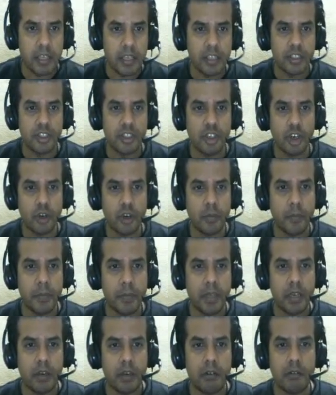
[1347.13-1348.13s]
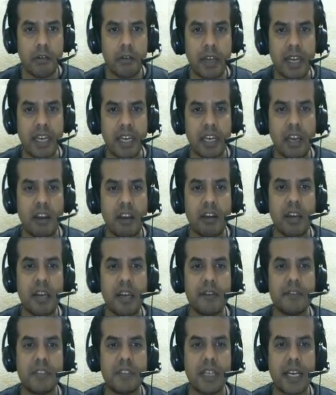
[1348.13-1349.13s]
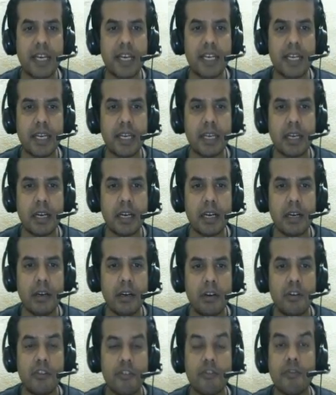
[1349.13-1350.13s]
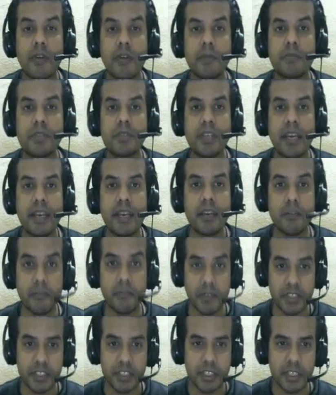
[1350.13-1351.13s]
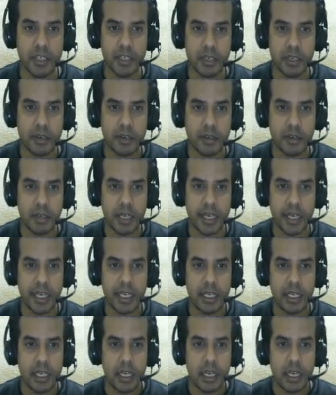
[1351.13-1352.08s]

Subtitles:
So right now I have selected a website visitor, right?